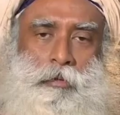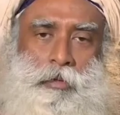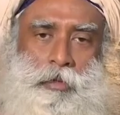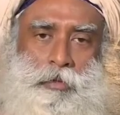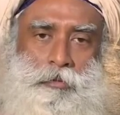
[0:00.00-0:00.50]

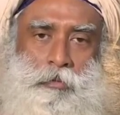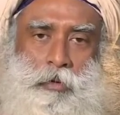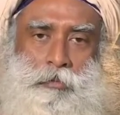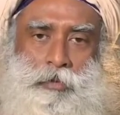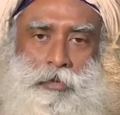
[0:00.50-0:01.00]
These
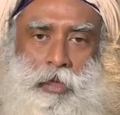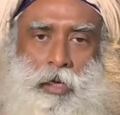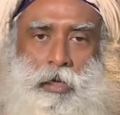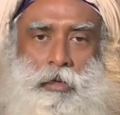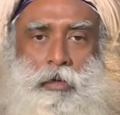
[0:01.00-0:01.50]
forms
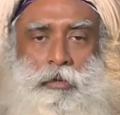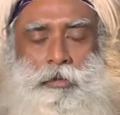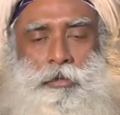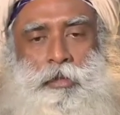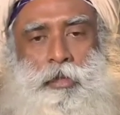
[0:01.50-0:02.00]
are
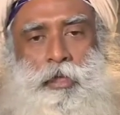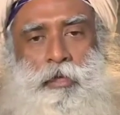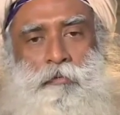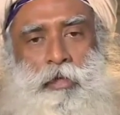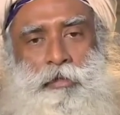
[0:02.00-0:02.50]
not
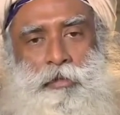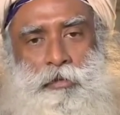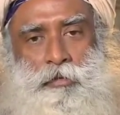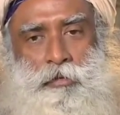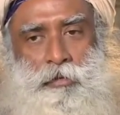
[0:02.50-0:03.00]

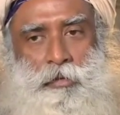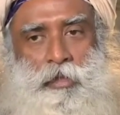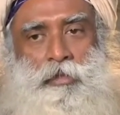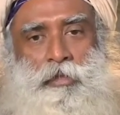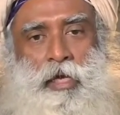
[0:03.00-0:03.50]
invented,
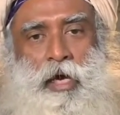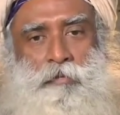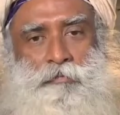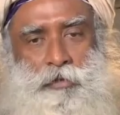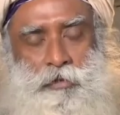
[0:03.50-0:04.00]
they're
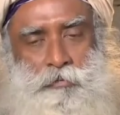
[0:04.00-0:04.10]
derived.